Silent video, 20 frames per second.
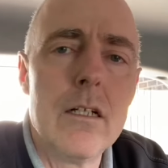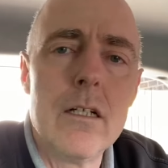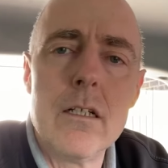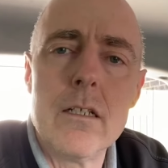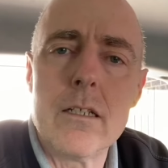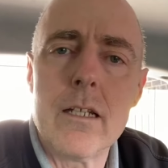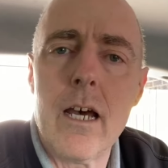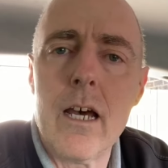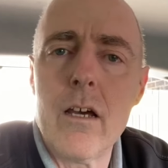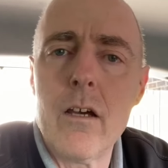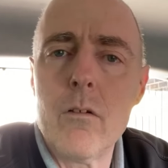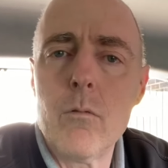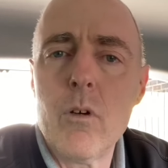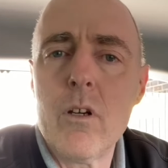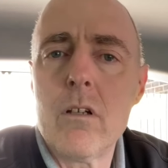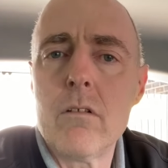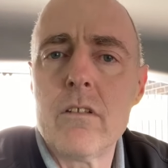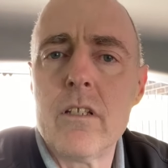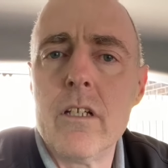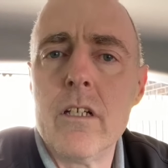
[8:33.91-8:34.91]
So what
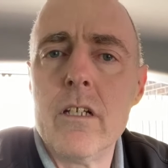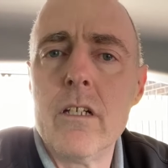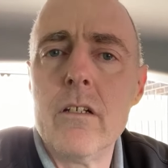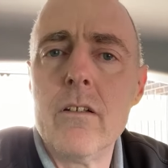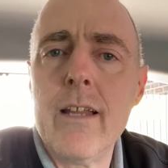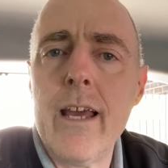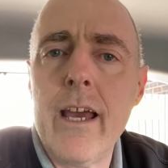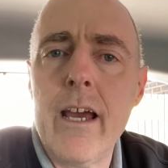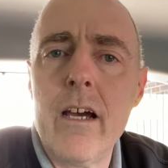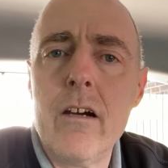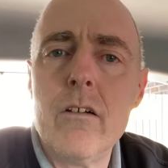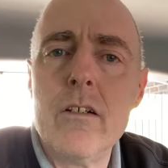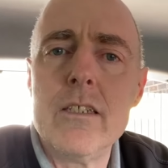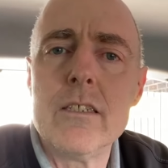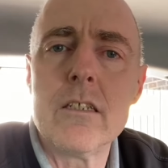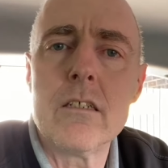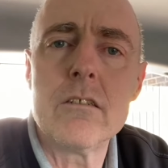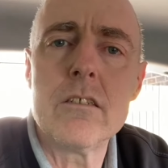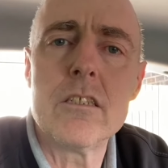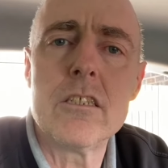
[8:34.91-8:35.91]
I'll do now is
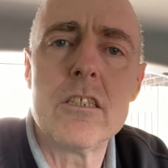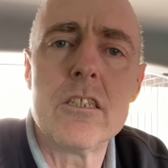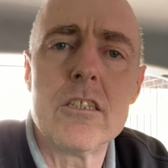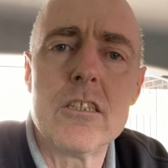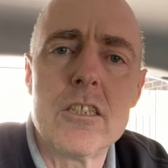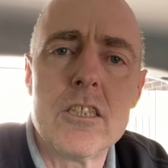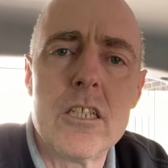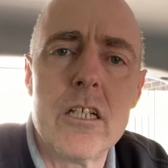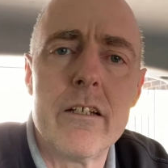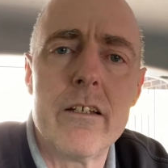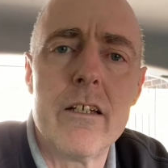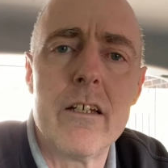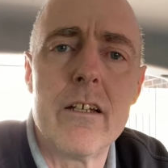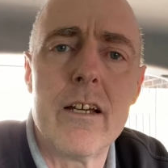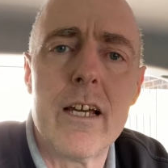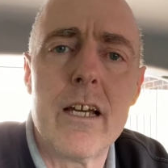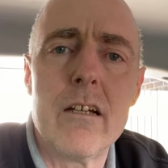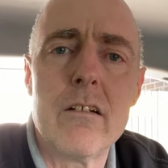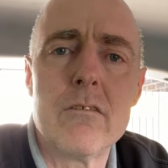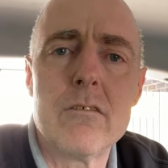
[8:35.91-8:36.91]
I'll just show you
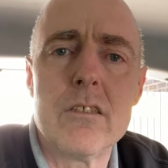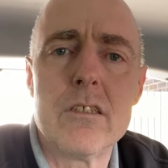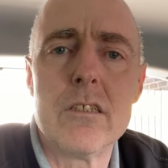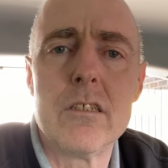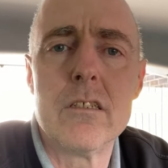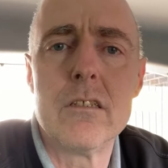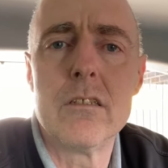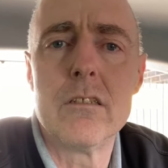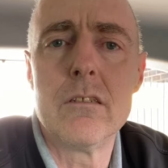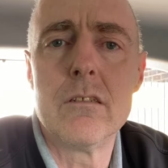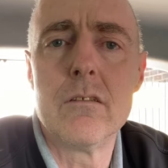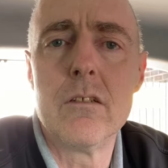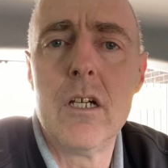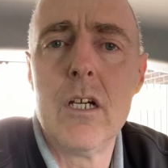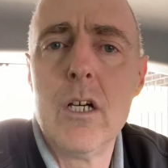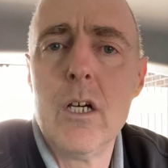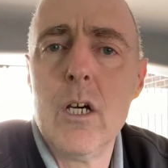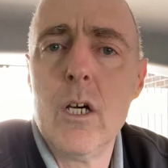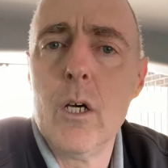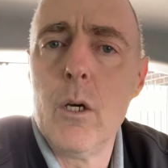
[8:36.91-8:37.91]
how to
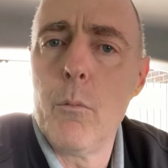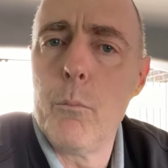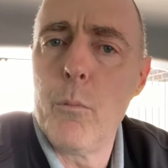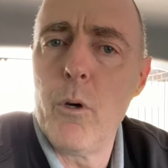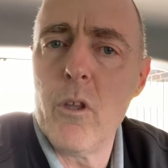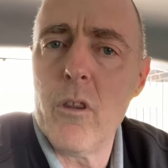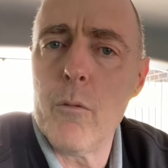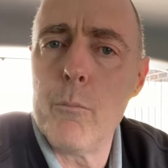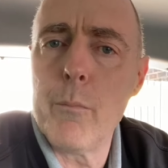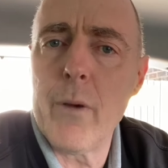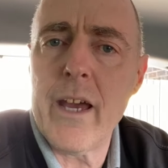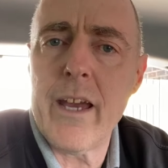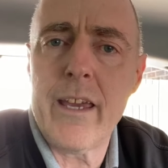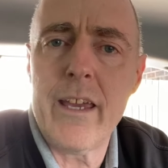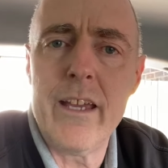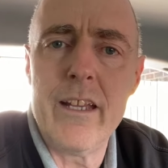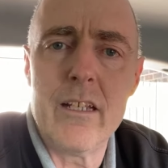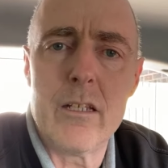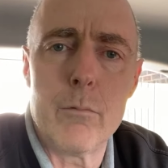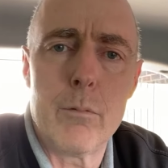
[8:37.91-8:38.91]
put them back
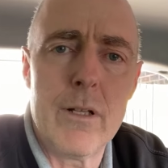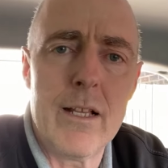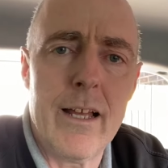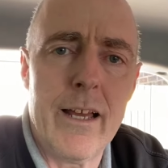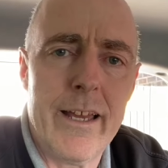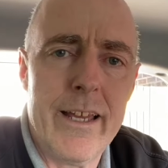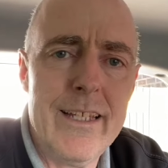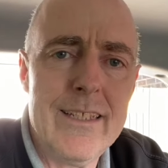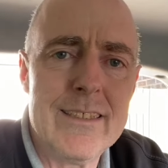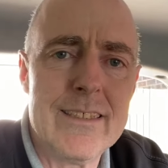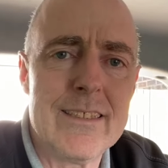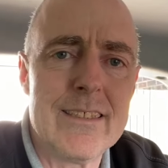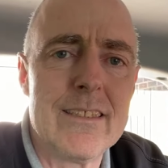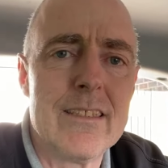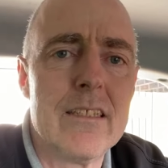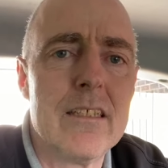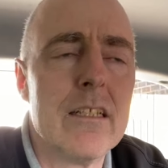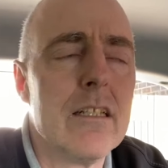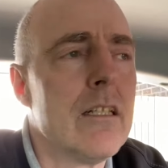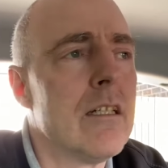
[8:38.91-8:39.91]
into place
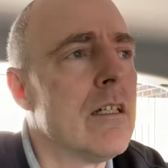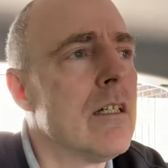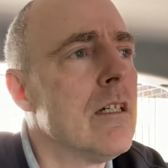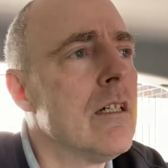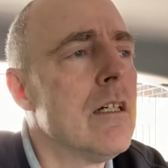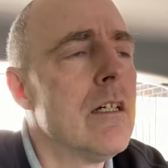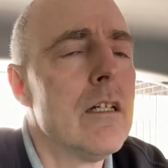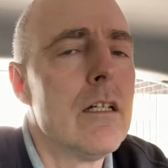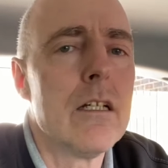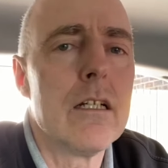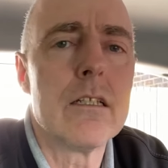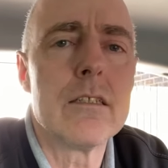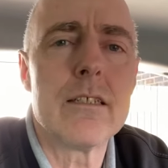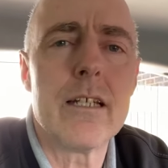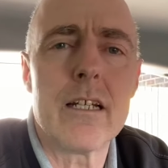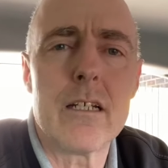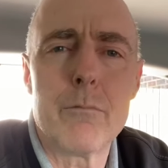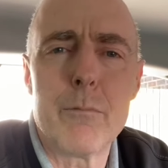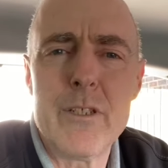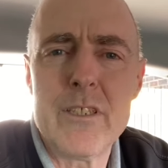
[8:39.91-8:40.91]
because that
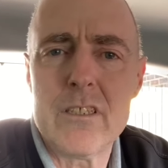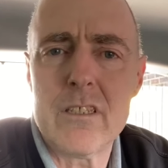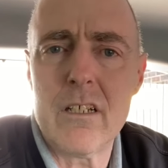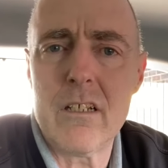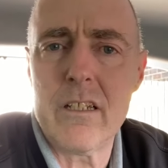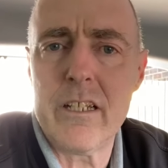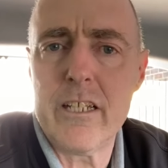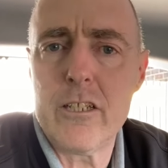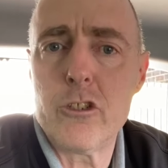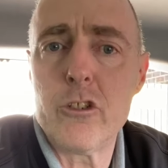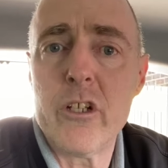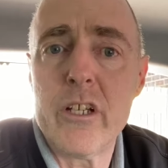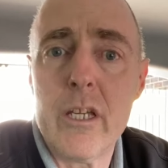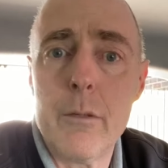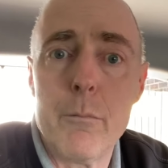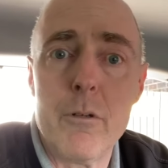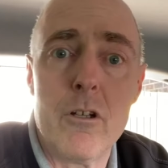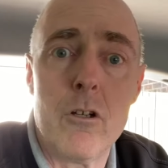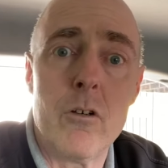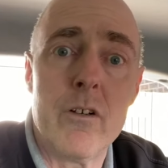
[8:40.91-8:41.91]
could be slightly tricky
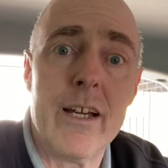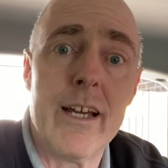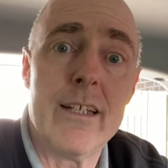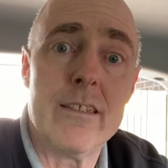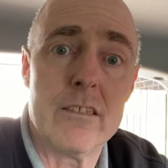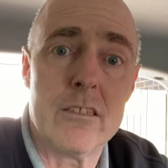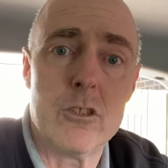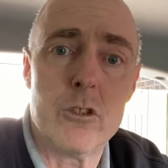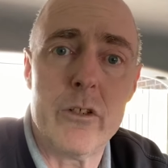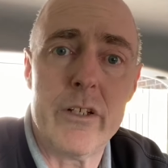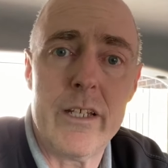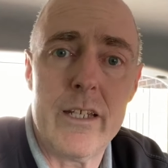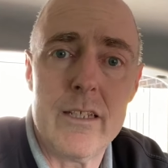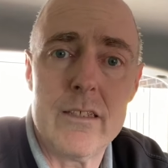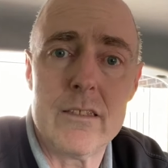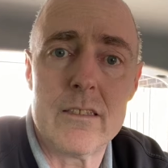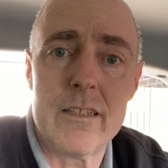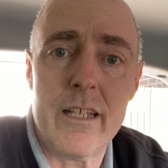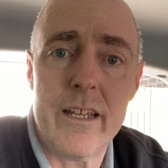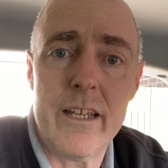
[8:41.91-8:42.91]
but not as tricky as
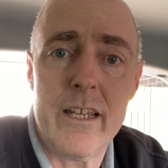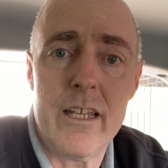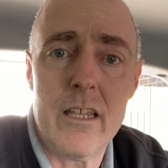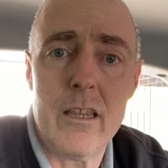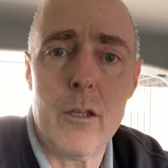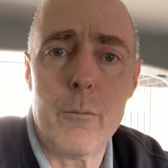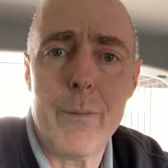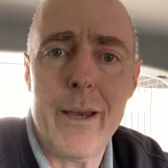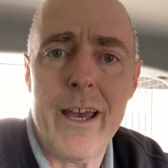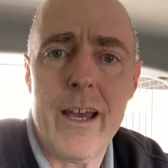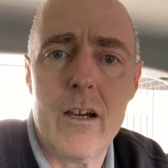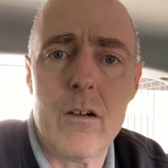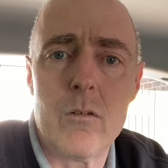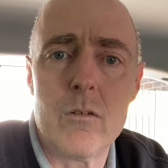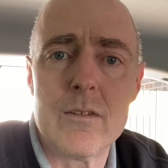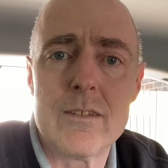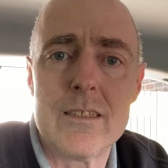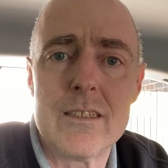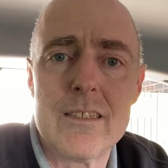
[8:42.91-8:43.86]
taking them out.